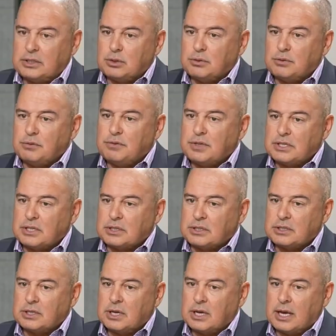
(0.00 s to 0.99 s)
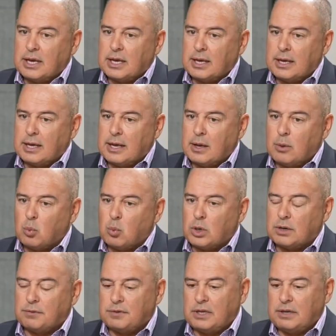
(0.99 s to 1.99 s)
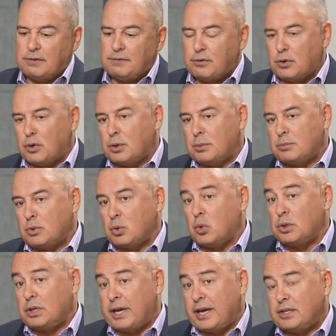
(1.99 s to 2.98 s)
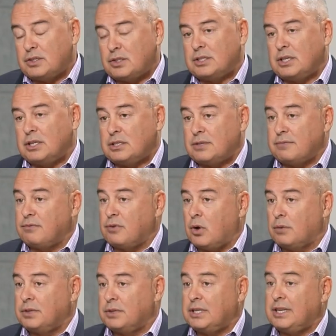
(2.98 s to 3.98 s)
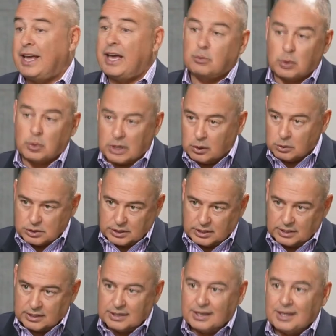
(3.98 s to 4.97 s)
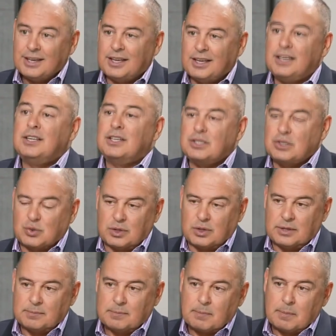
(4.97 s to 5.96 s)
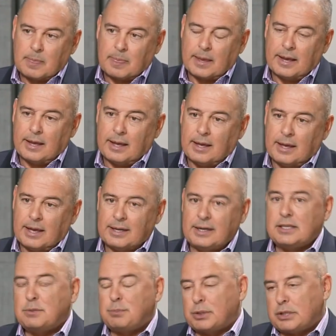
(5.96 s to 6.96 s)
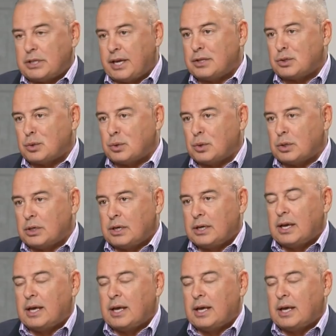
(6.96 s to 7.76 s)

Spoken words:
to visit one of the firms or the agencies involved in the aquaculture industry and its potential